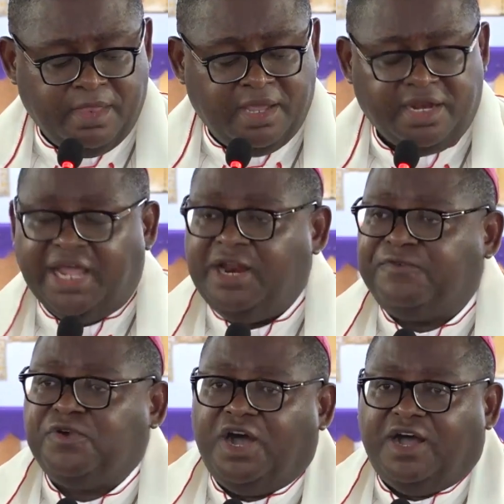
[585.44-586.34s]
Then,
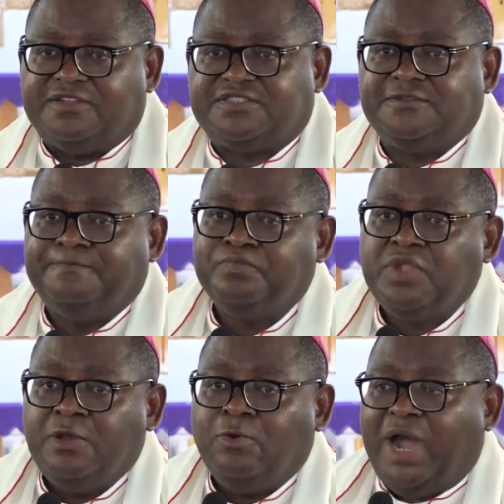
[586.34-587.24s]
of course,
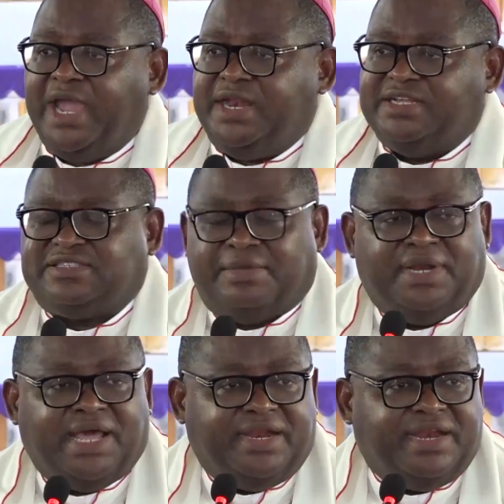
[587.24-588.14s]
while in the
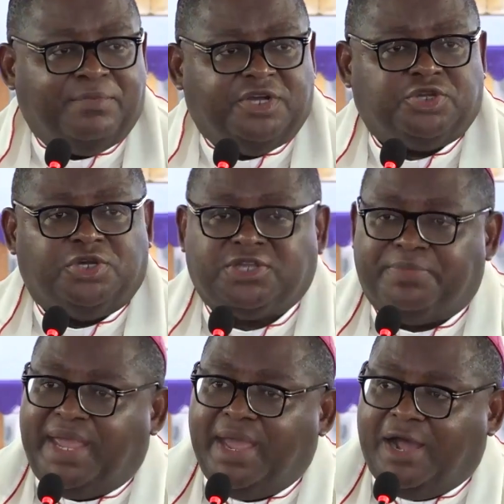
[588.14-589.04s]
seminary, they must also
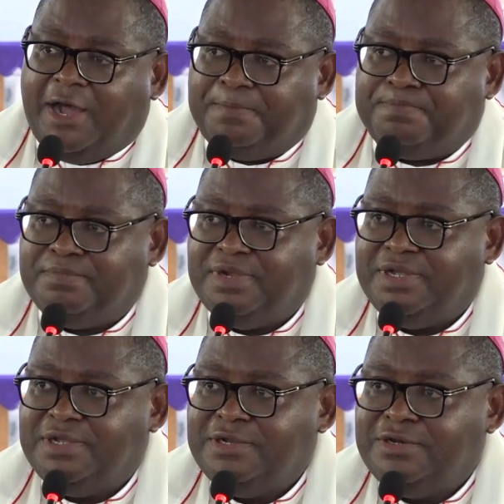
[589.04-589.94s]
be helped
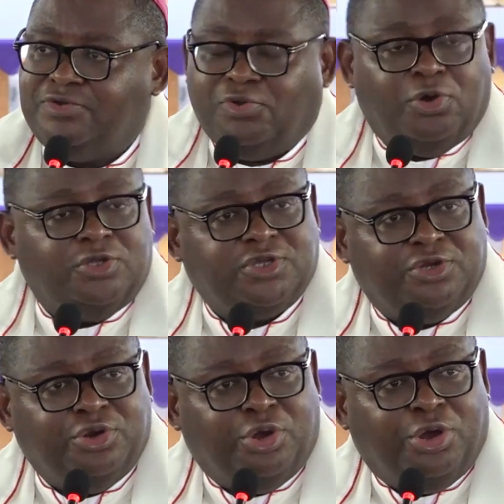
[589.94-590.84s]
to also
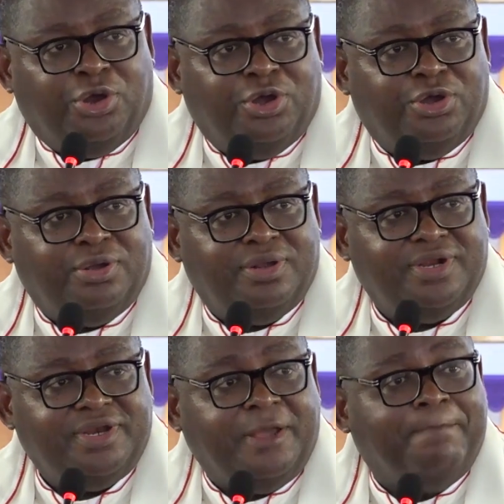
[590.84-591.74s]
know
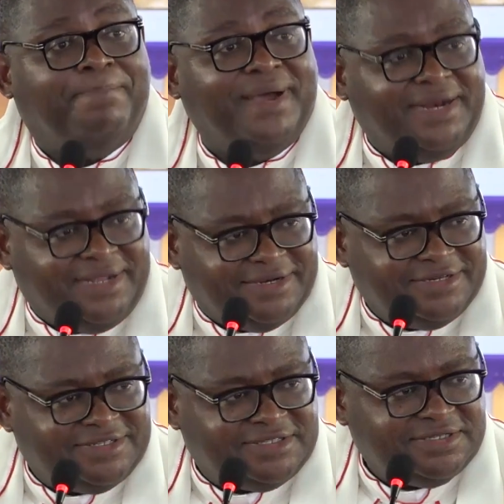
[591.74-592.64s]
the
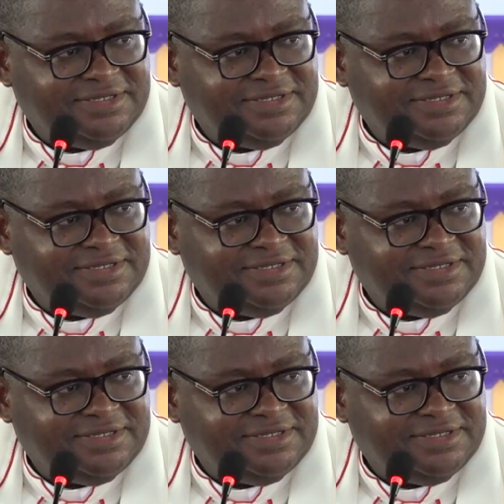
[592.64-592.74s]
burdens